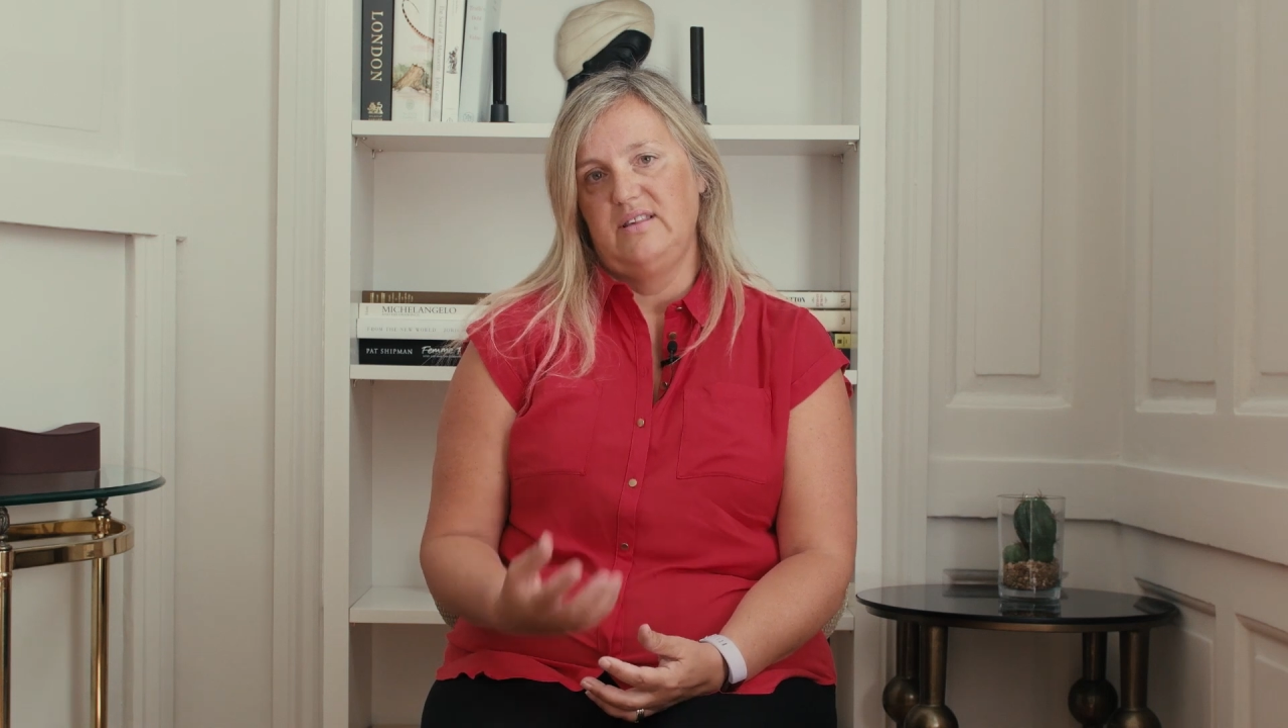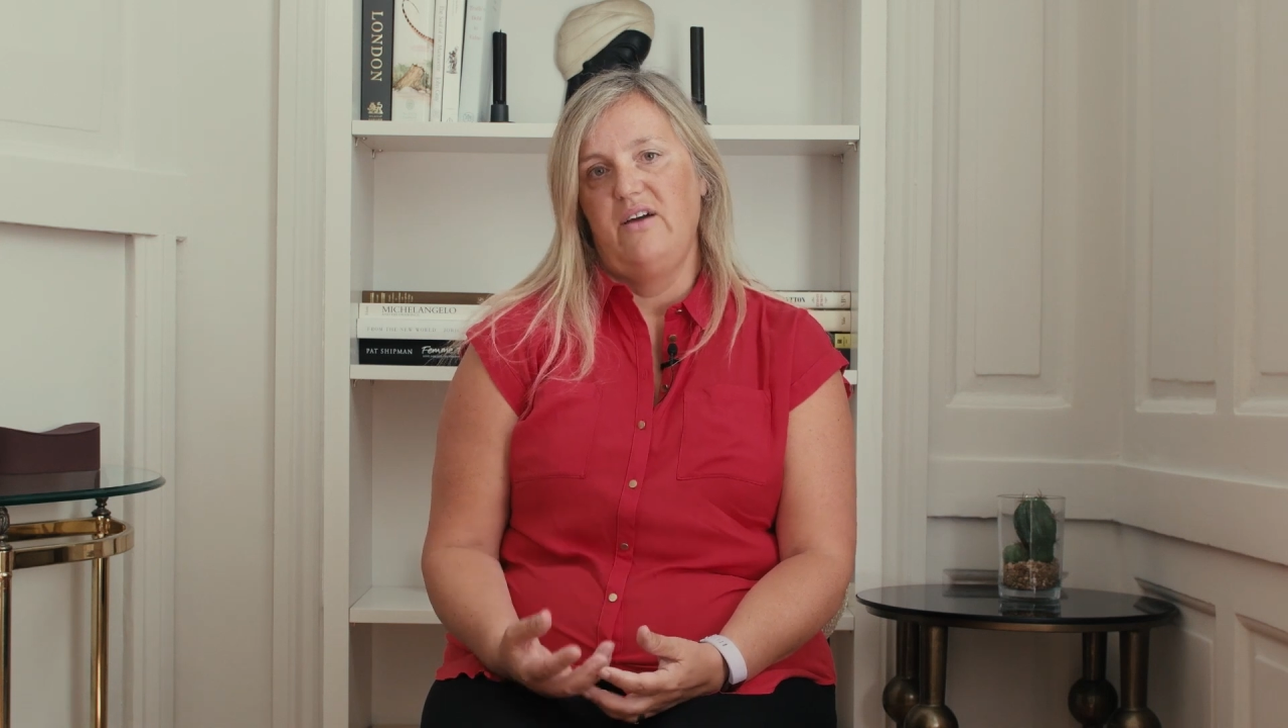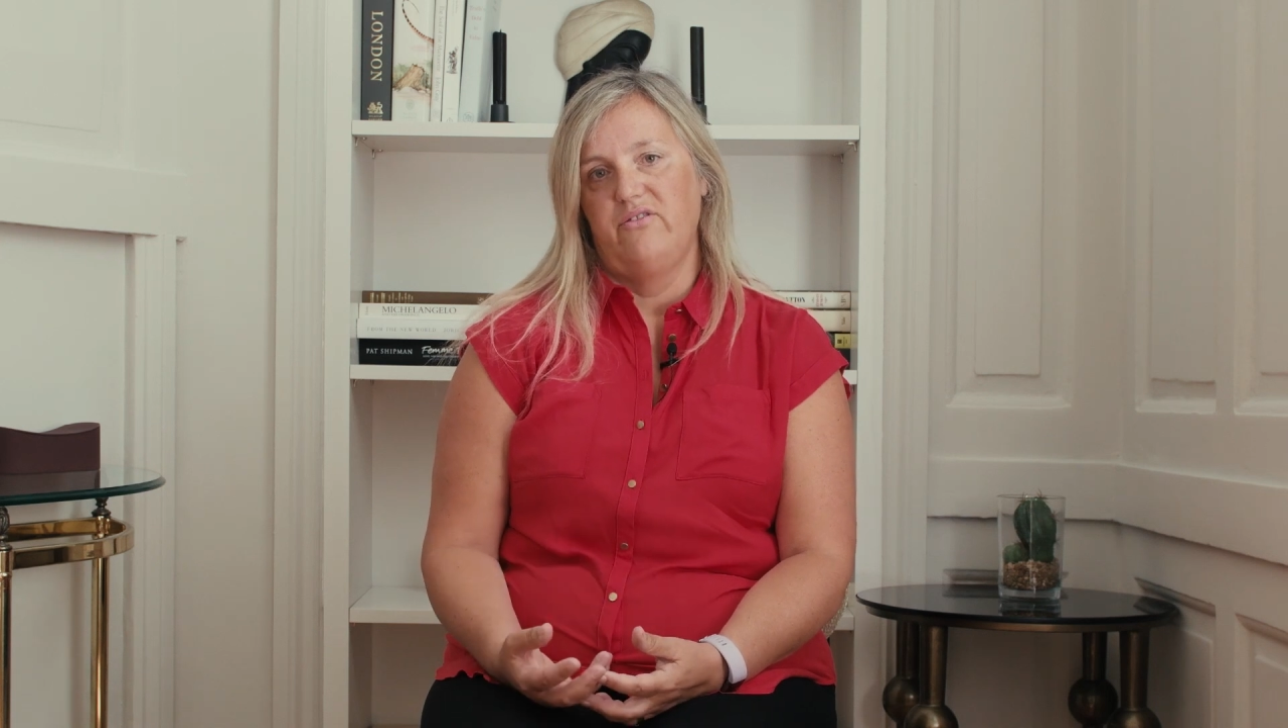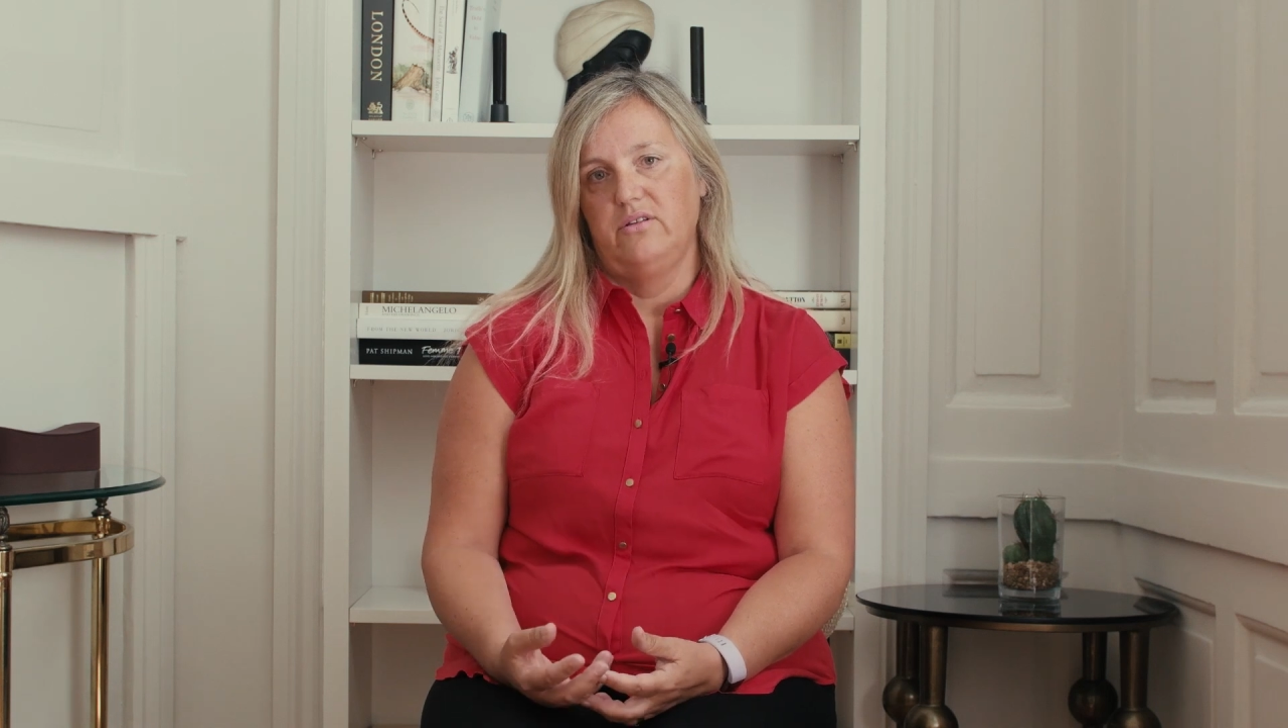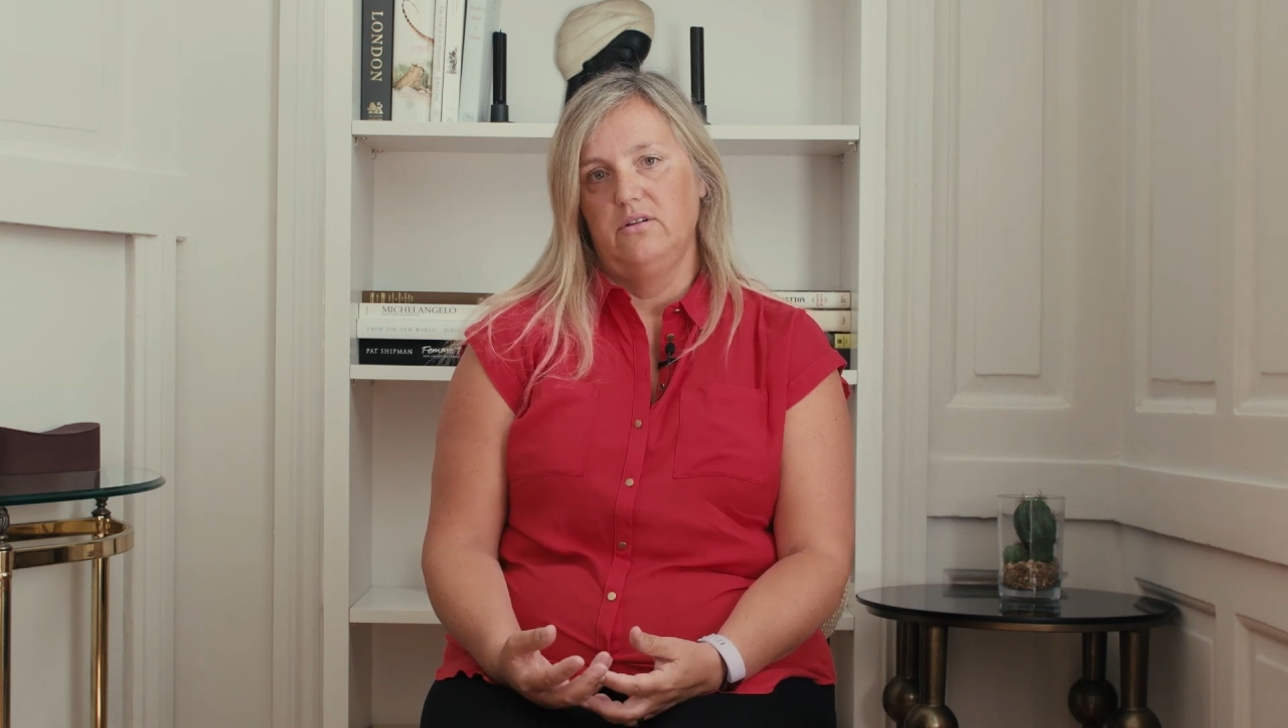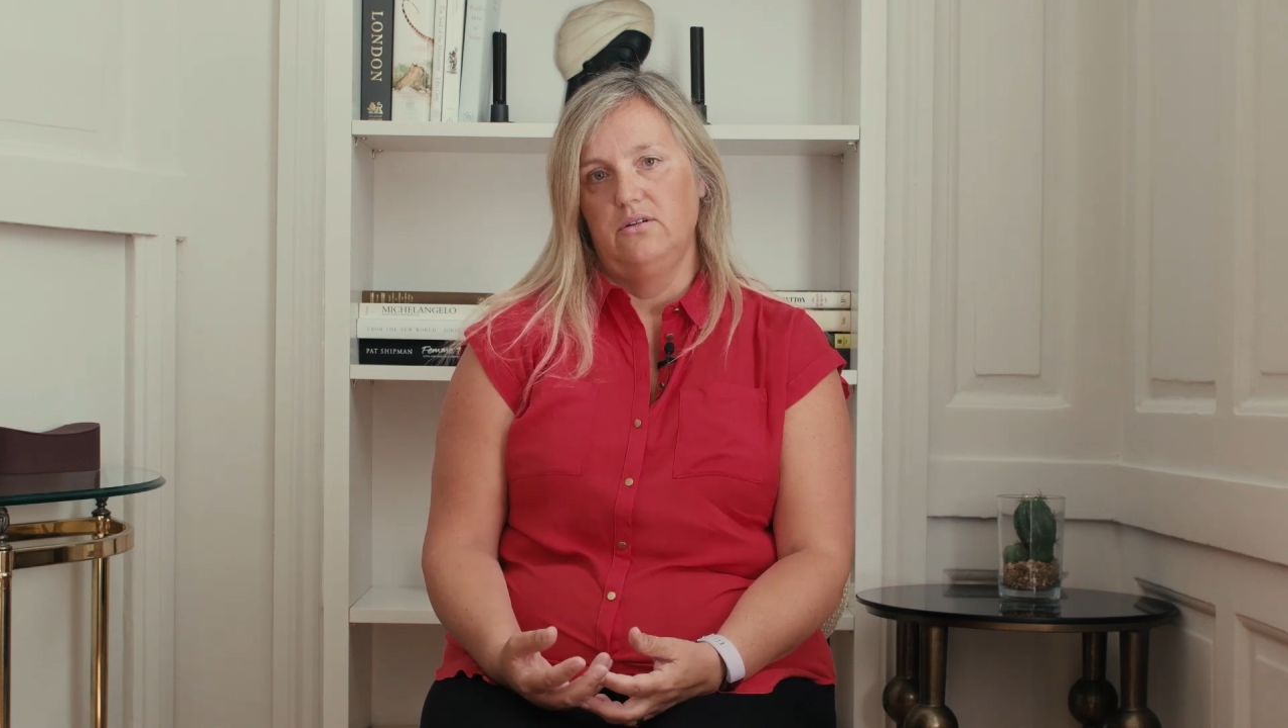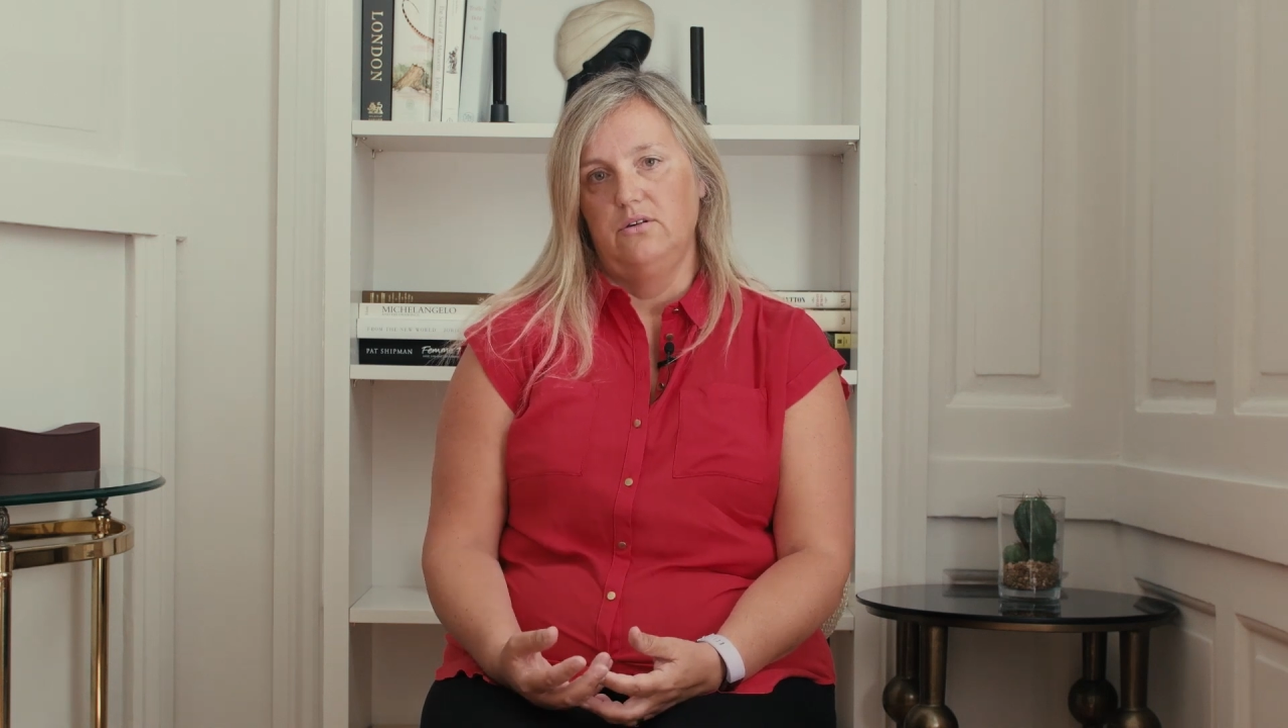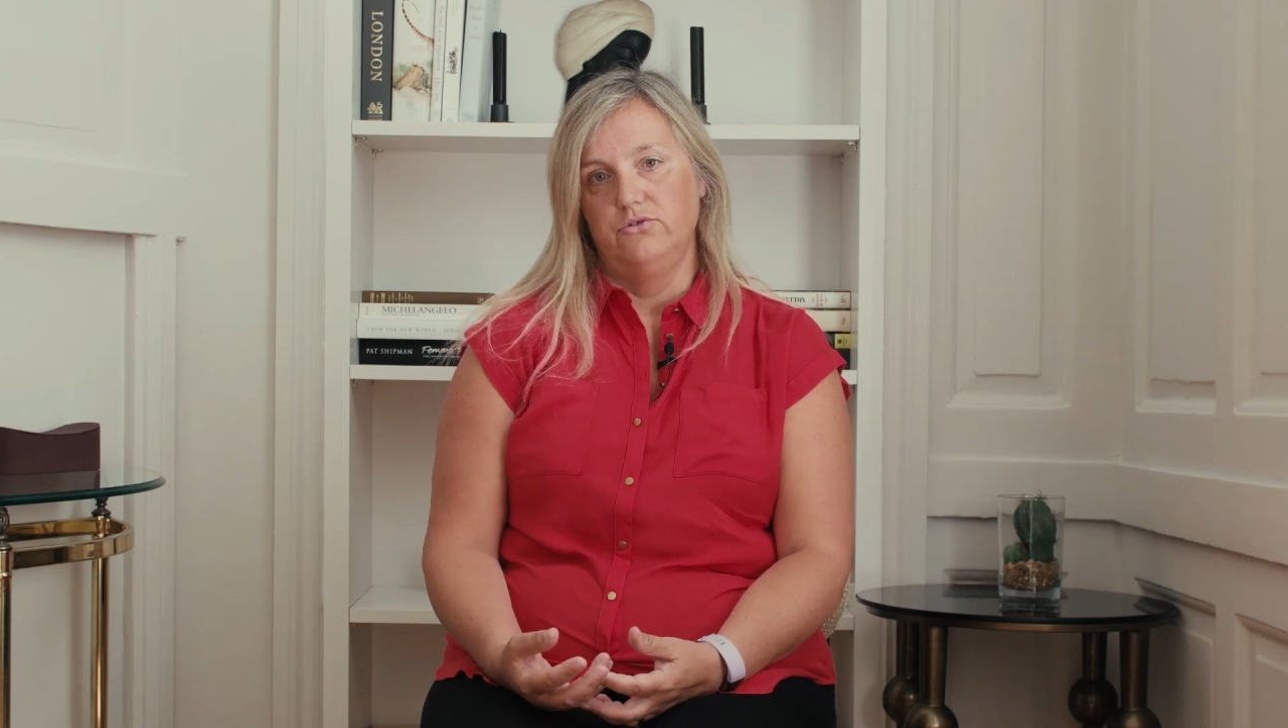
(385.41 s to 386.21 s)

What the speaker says: is left